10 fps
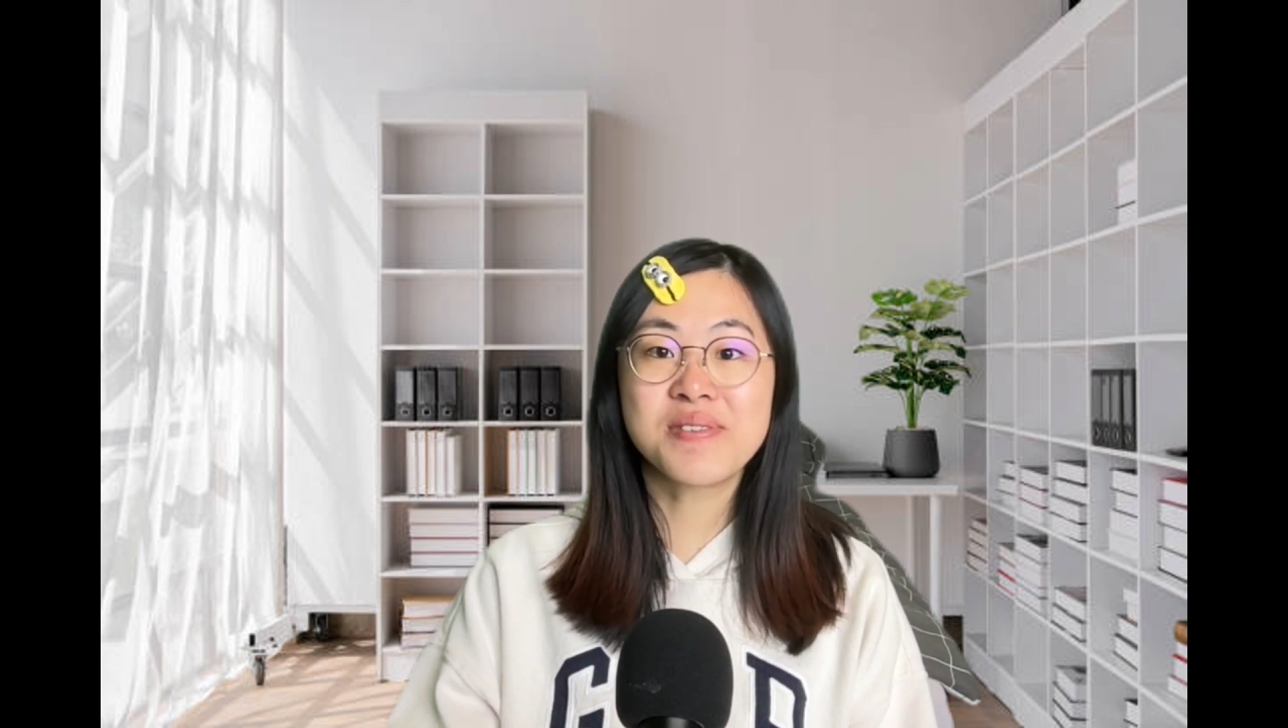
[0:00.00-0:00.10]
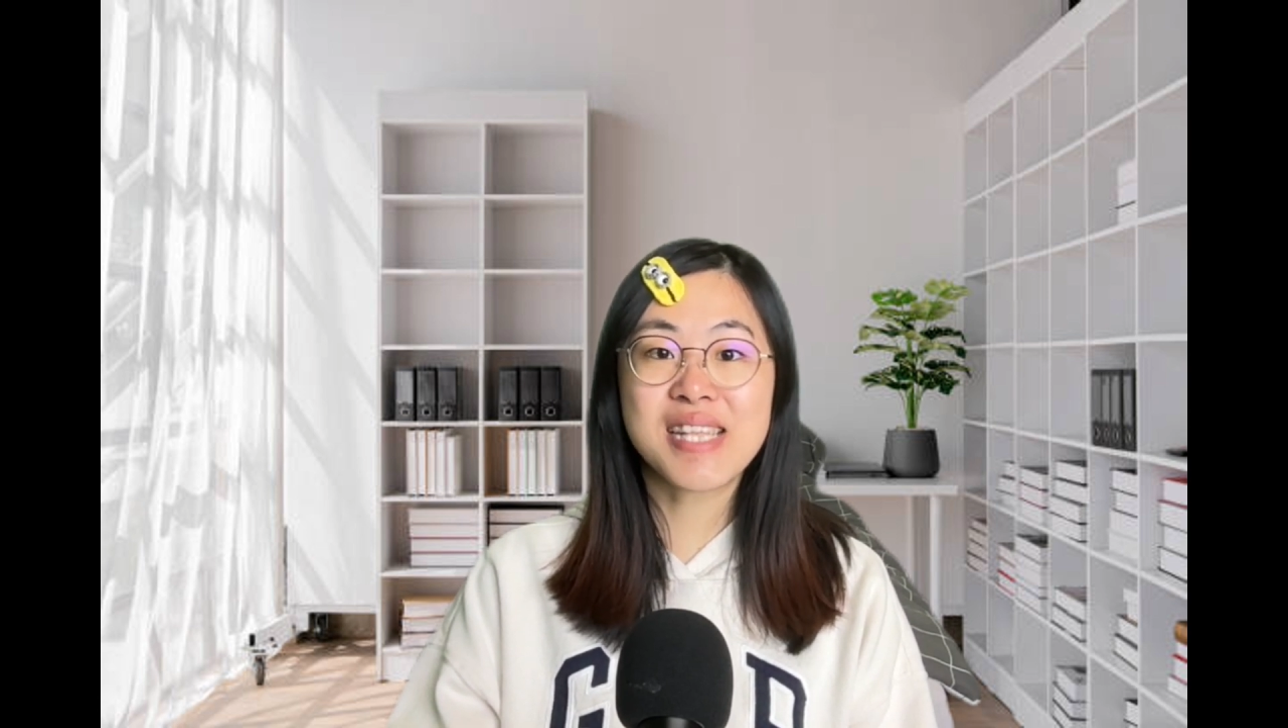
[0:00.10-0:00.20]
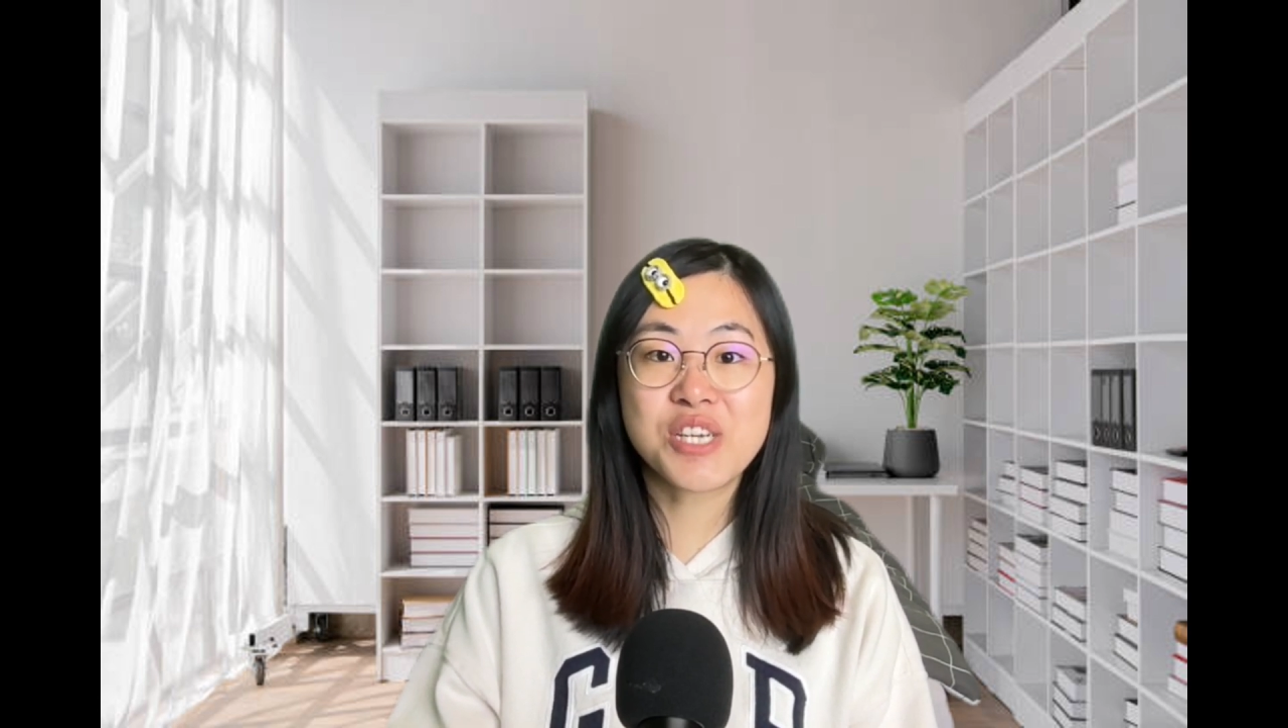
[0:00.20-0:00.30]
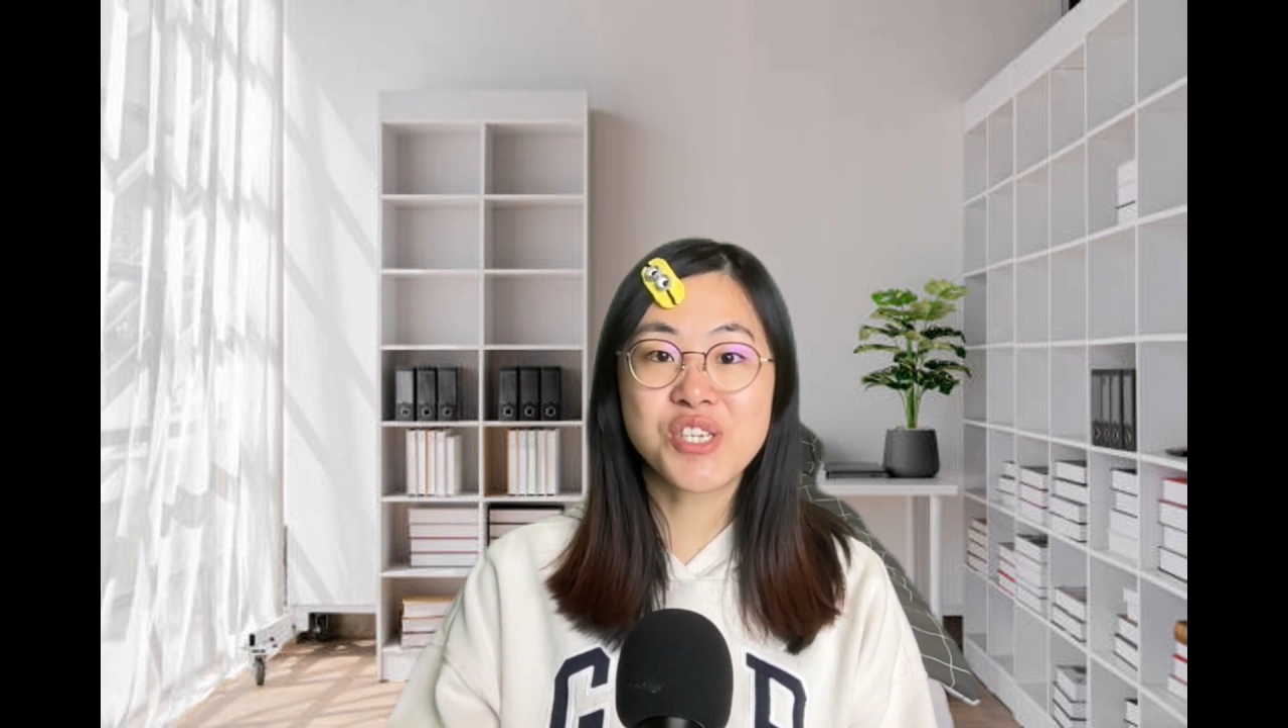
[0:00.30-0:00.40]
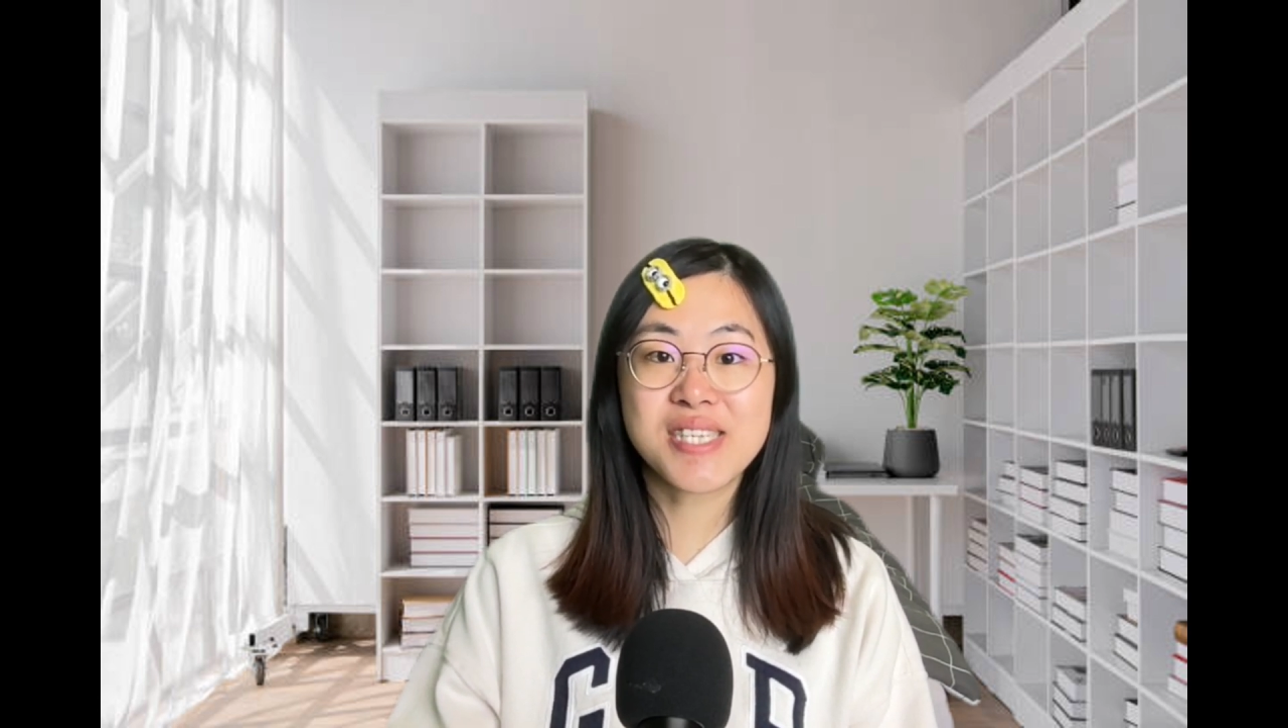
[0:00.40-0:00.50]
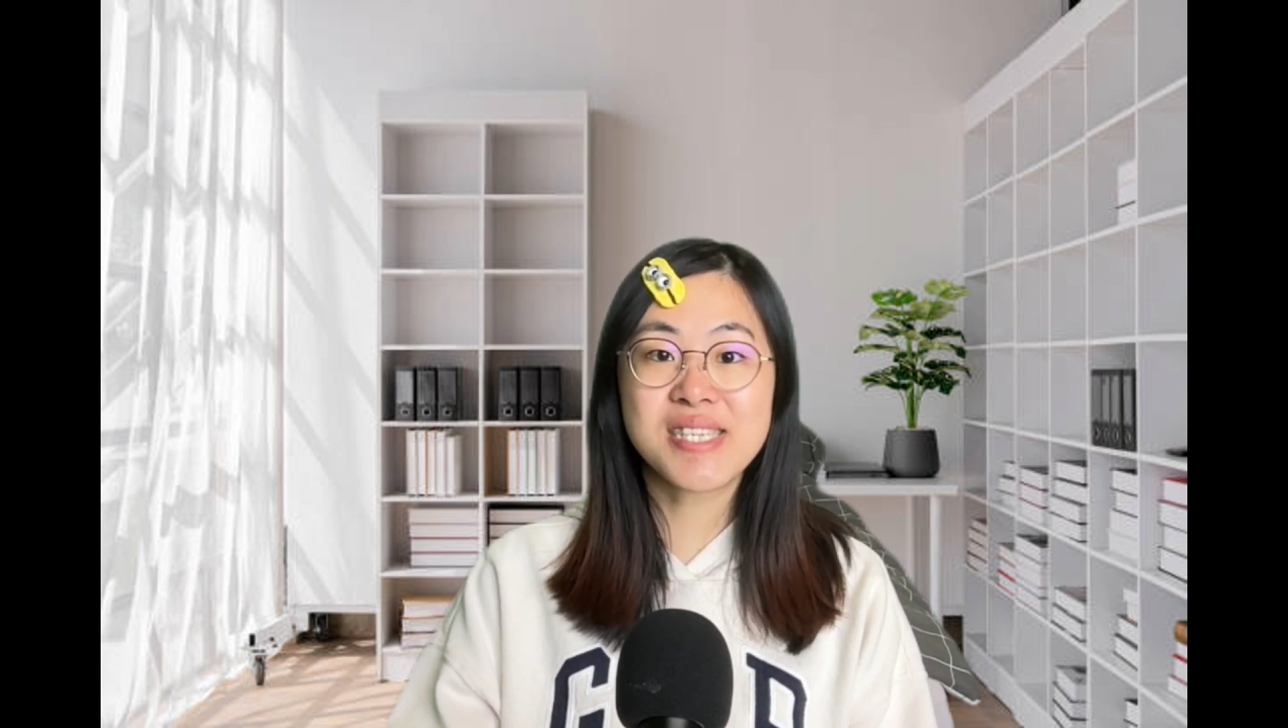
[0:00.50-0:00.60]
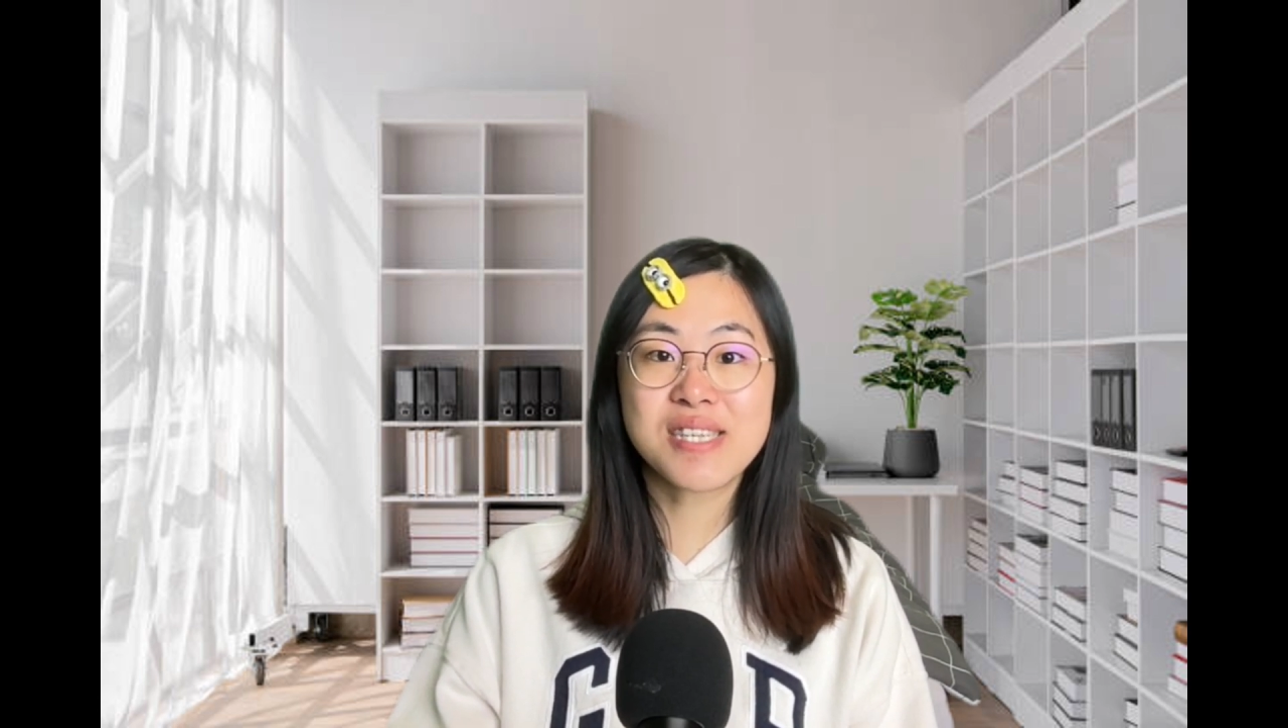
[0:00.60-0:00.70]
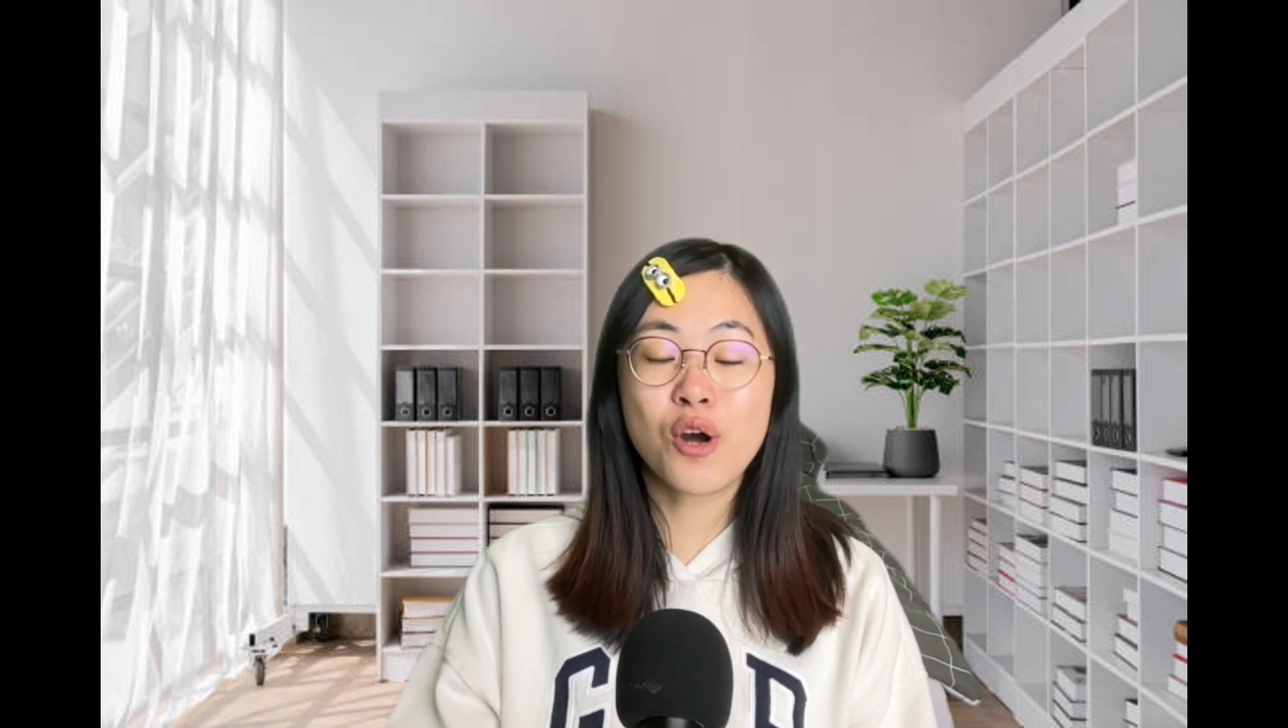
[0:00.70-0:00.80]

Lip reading: sessions